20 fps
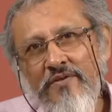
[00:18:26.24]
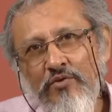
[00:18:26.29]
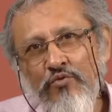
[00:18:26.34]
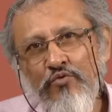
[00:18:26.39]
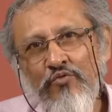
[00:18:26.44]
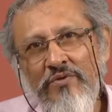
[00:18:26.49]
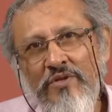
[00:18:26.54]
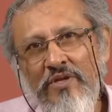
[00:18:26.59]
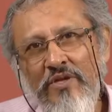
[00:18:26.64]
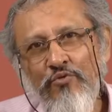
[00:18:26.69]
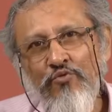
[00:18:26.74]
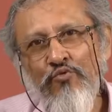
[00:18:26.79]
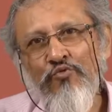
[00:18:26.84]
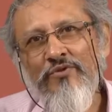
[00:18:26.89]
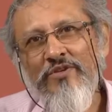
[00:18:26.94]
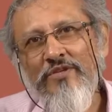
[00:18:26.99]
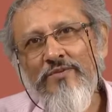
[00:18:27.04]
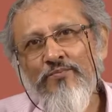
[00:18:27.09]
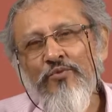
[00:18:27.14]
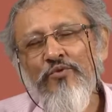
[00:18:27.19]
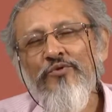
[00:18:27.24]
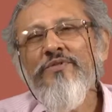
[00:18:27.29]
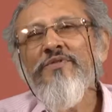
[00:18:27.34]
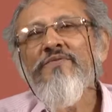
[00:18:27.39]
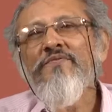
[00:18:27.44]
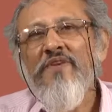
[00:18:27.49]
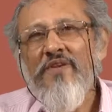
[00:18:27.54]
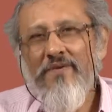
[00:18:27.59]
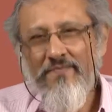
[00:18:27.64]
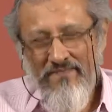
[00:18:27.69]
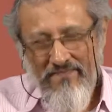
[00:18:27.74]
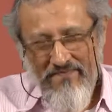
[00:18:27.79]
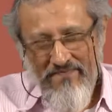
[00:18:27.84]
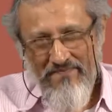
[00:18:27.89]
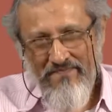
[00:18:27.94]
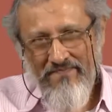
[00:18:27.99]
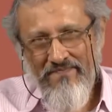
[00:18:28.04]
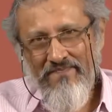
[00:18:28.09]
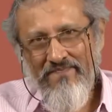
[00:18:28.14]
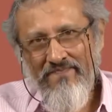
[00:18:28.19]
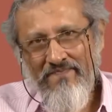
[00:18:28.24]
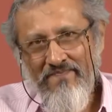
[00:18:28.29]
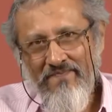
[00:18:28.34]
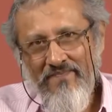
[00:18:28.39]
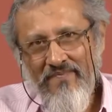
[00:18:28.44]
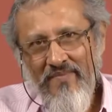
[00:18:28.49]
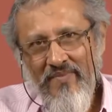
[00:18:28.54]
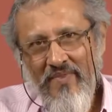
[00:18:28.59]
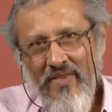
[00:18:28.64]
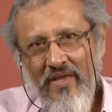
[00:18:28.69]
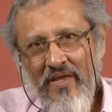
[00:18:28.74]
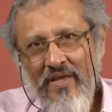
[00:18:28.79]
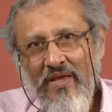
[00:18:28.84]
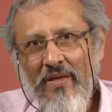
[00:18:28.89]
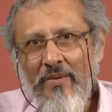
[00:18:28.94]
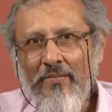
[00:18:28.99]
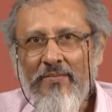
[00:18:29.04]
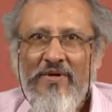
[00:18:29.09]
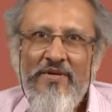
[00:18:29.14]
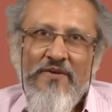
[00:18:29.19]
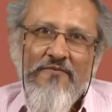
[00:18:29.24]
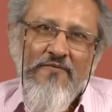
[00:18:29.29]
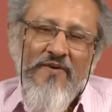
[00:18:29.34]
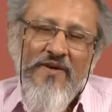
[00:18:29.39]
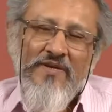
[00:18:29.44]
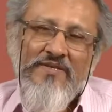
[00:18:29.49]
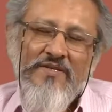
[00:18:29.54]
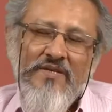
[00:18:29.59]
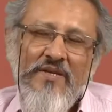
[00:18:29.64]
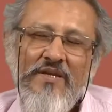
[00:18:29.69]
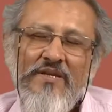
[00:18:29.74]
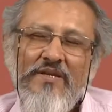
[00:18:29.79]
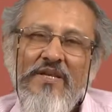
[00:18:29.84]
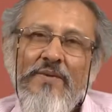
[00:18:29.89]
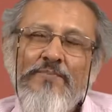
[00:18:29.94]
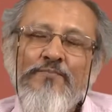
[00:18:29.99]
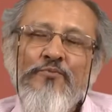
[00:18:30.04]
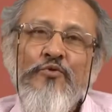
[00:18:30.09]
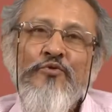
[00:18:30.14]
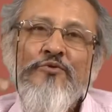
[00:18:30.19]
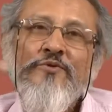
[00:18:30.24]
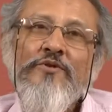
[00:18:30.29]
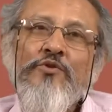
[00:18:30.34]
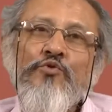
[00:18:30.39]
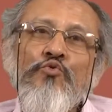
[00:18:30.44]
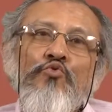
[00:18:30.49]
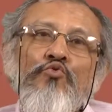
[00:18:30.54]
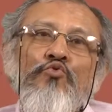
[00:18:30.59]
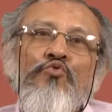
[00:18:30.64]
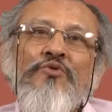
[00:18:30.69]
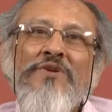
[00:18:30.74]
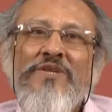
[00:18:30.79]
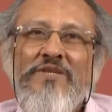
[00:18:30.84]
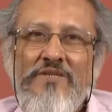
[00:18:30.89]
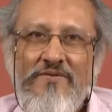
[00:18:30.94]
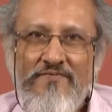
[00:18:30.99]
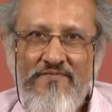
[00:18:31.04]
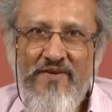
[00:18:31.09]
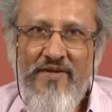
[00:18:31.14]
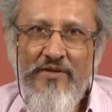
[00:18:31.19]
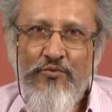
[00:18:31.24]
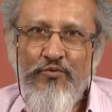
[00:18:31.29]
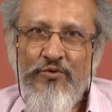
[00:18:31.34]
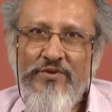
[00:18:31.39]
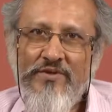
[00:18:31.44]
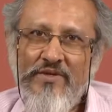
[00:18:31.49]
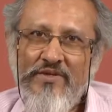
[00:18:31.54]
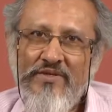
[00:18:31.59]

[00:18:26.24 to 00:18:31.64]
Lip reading: you, li curis post vi. But if I say li post curis vin with